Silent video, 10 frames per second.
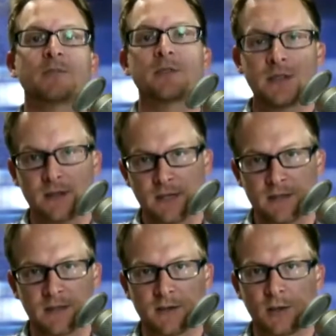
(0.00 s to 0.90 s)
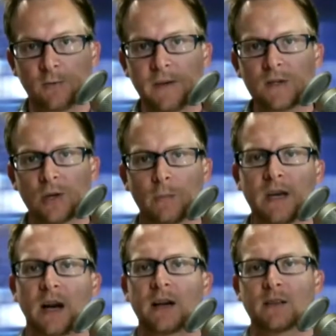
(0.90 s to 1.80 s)
using the instant queue feature
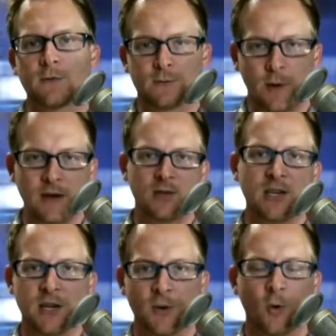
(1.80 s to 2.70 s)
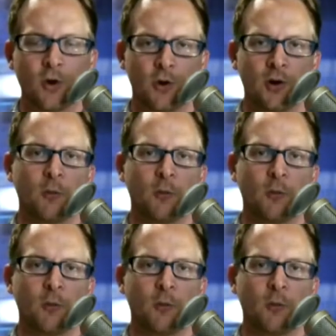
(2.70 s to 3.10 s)
because it was ranged in an order.